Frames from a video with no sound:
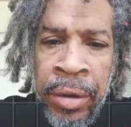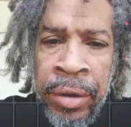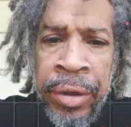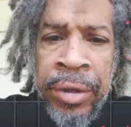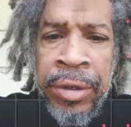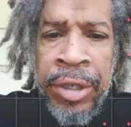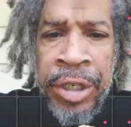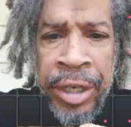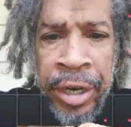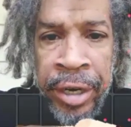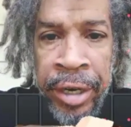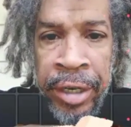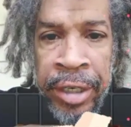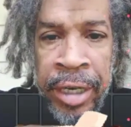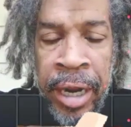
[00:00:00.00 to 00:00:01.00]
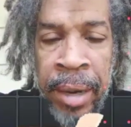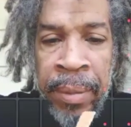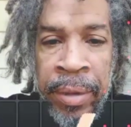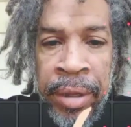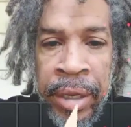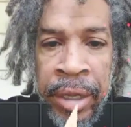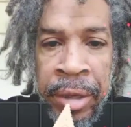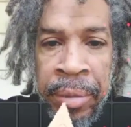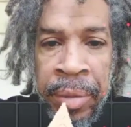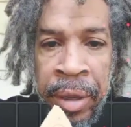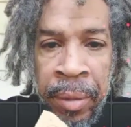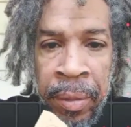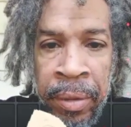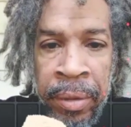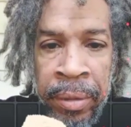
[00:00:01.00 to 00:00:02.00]
Do you share your time with other
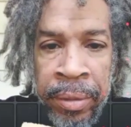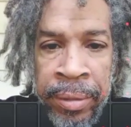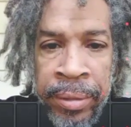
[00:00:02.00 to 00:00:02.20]
people?